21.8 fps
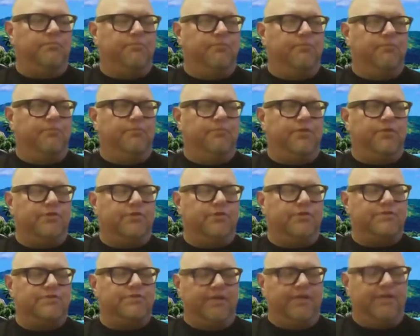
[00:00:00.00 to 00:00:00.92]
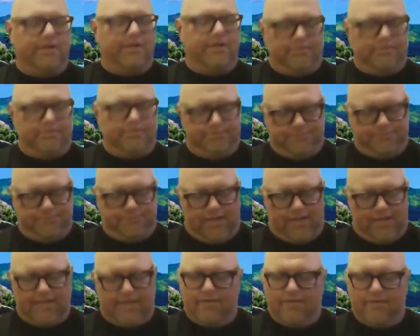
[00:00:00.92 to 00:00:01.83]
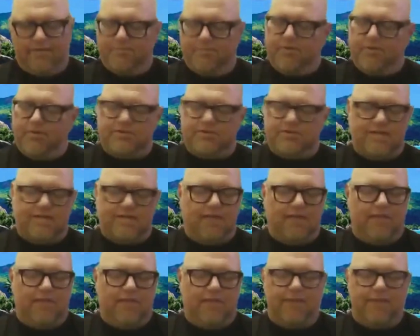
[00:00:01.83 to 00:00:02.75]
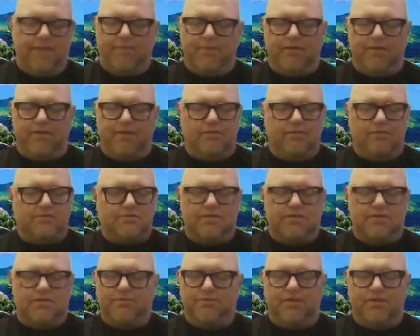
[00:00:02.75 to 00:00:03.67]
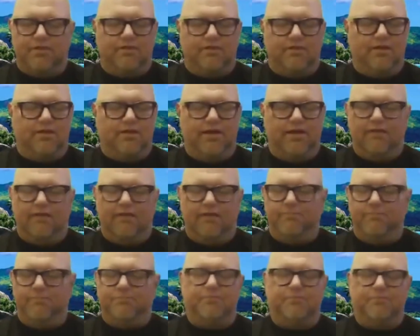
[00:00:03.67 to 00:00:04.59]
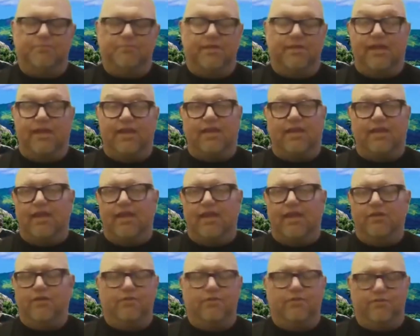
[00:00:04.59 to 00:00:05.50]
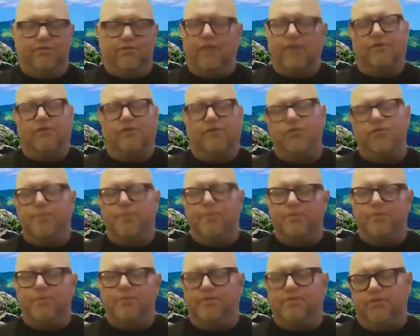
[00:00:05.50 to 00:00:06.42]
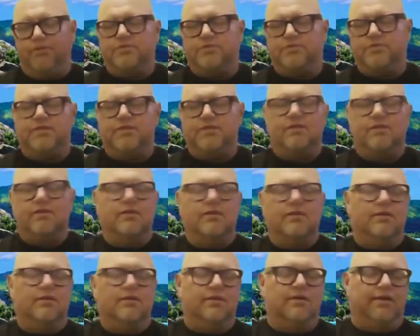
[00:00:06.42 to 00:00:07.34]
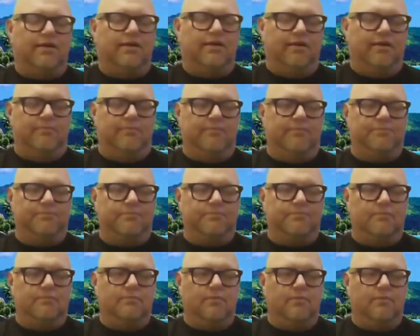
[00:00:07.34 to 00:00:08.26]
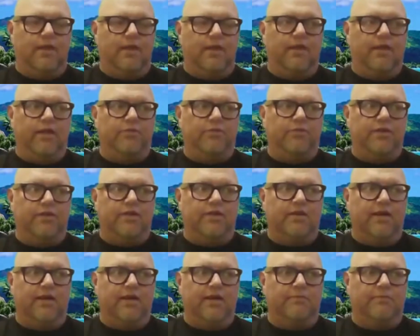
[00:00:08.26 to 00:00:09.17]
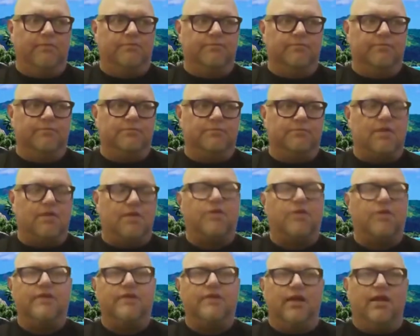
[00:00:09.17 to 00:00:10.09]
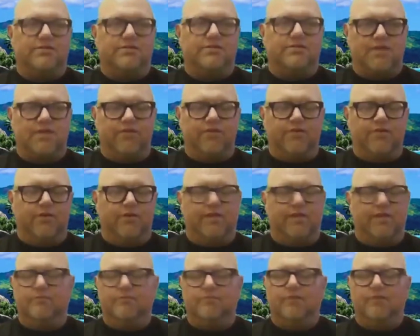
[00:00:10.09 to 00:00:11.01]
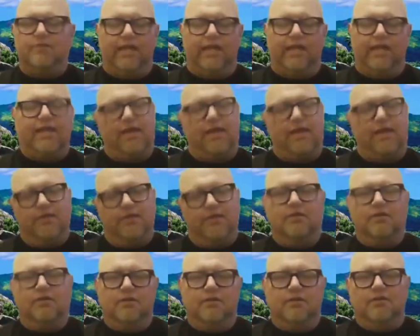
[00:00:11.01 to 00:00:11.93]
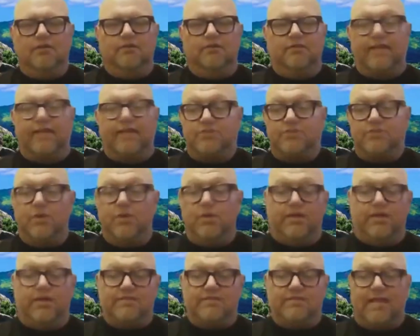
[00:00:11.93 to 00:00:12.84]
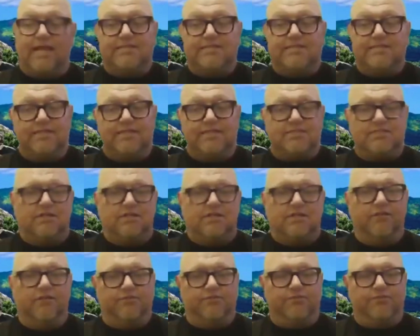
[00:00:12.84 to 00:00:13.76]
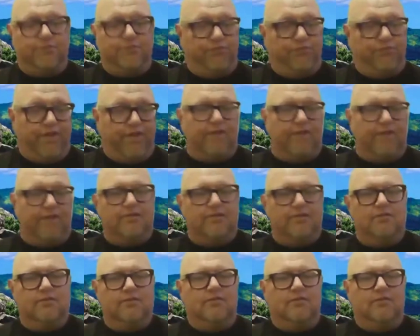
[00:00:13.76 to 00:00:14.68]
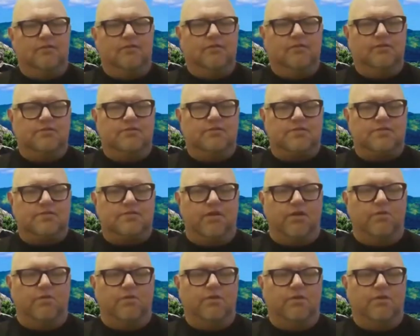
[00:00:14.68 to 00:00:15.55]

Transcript: There's I can't even remember his name, Epic something. But yeah, I know a few people that have used it. Um, I know that talking to Alessandro, he kind of that's who he designs his stuff to fit. So